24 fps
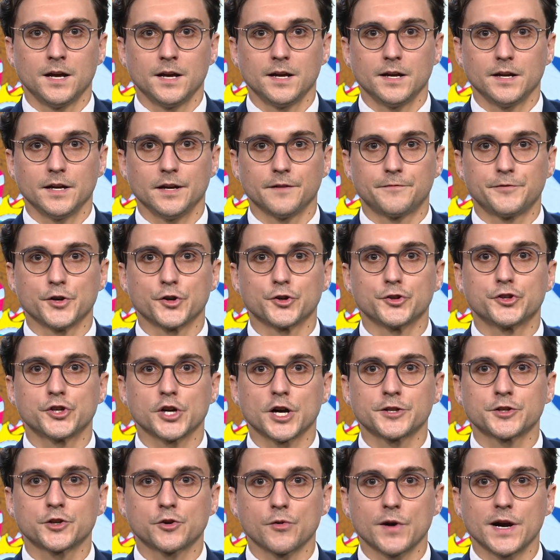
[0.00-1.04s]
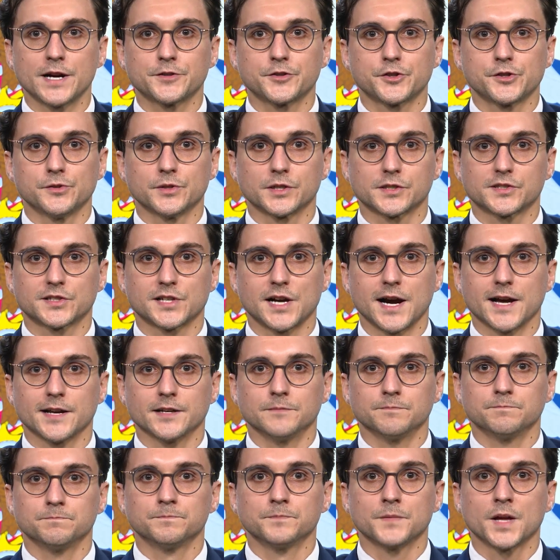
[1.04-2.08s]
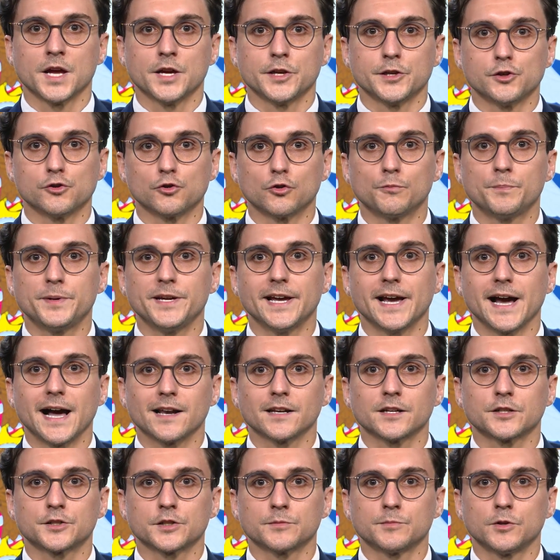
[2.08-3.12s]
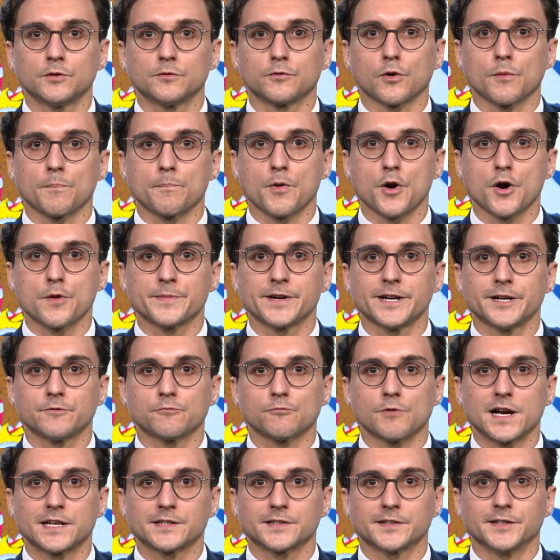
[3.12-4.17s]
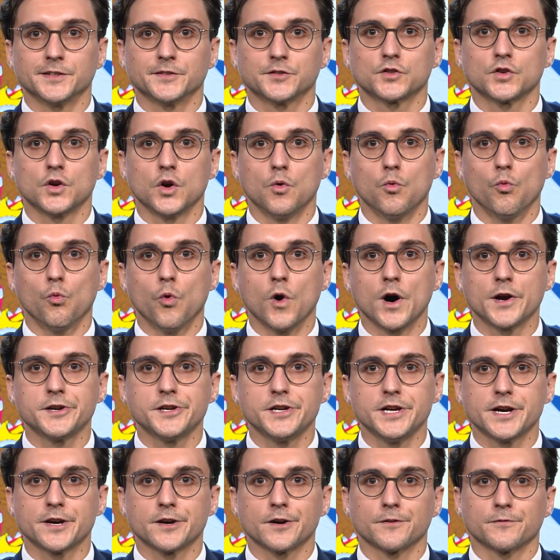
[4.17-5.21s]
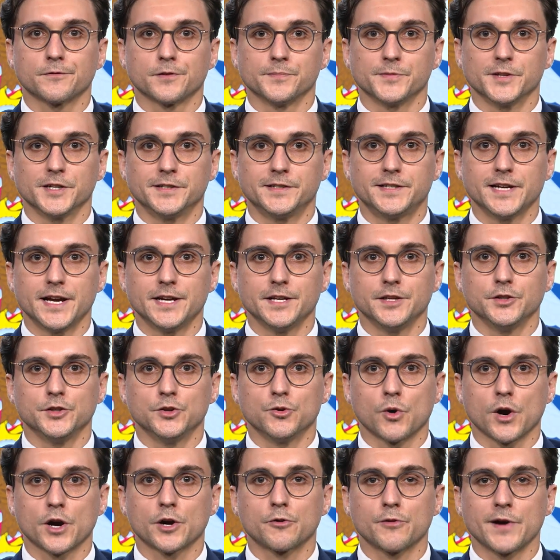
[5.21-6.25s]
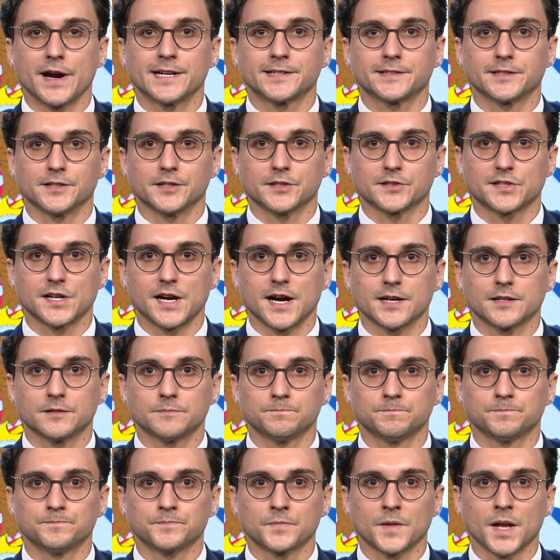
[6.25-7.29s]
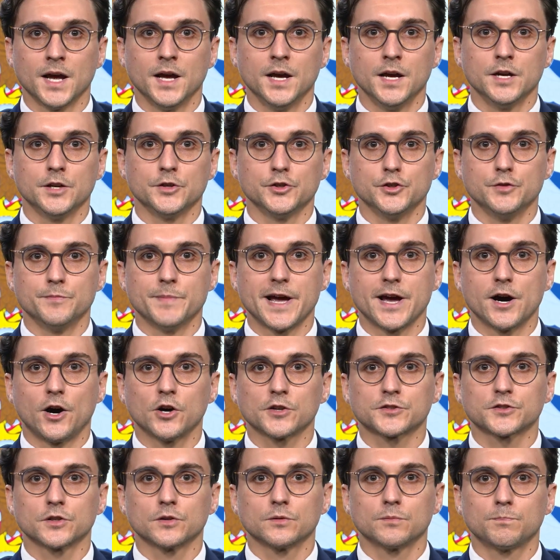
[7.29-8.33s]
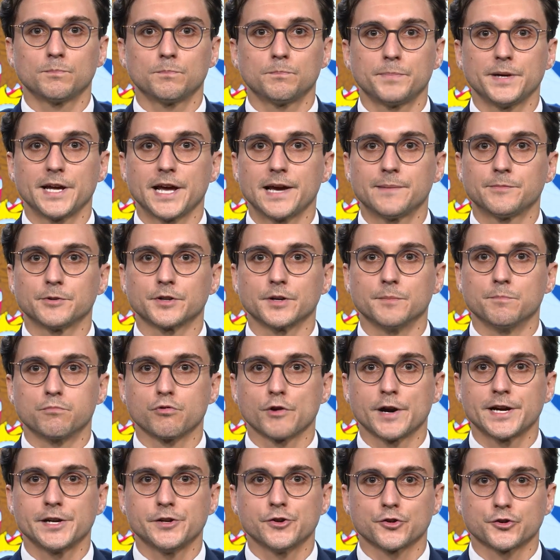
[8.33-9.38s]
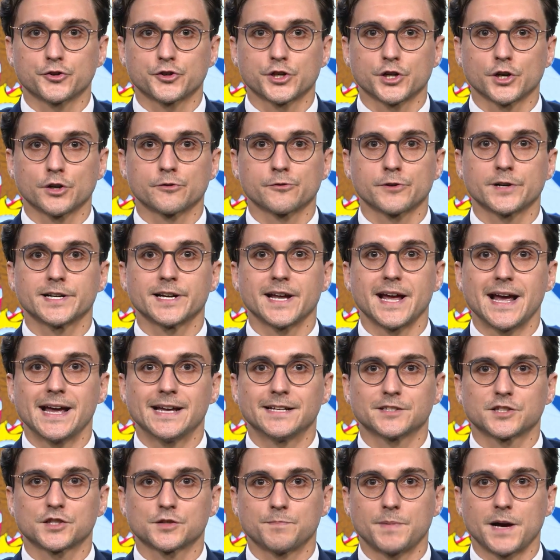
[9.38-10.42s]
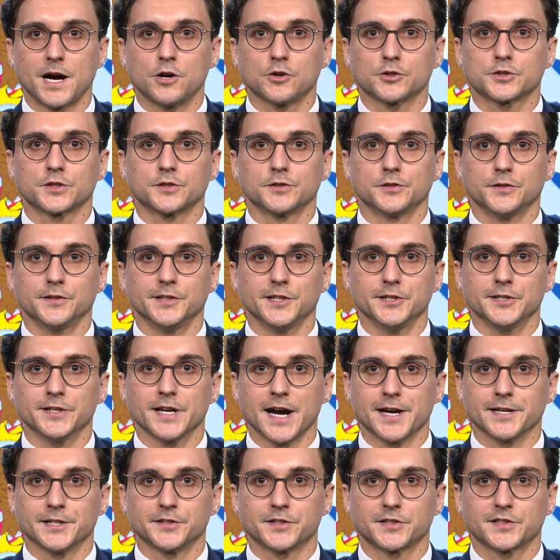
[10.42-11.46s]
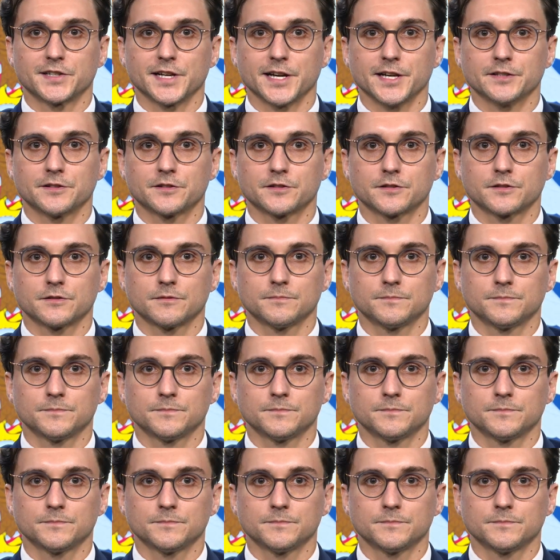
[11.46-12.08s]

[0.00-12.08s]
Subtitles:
If your judge grants you asylum, you will be eligible for permanent residence 1 year from the date you are granted asylum. You may also be able to bring your children and spouse to the United States.